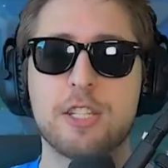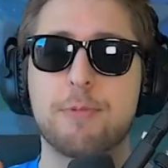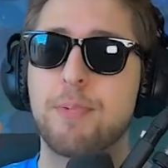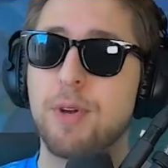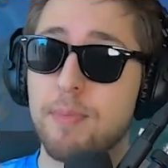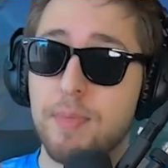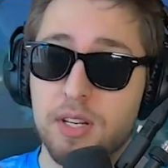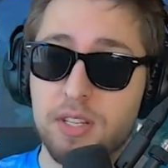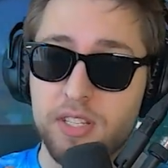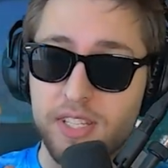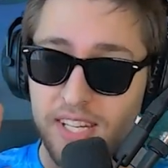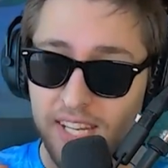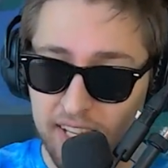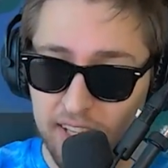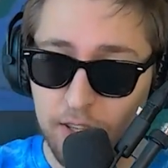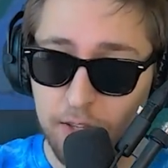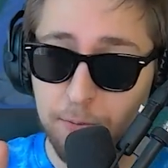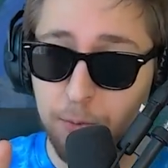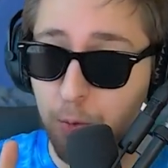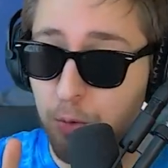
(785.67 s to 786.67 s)
pretty much
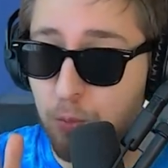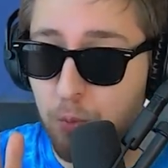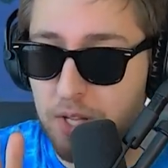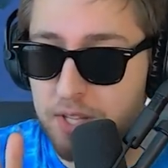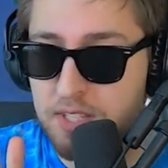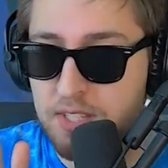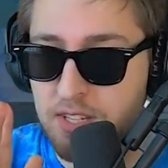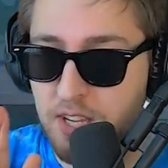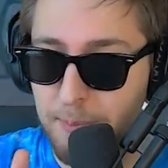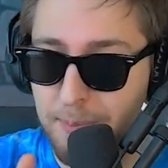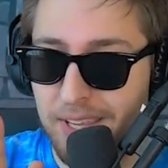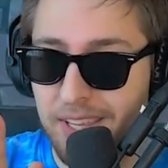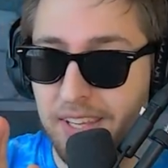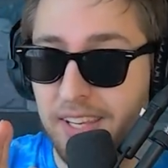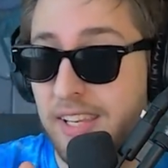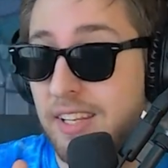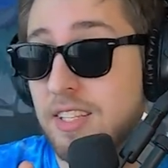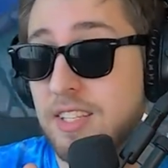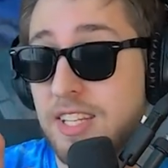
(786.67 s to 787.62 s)
it for what's coming in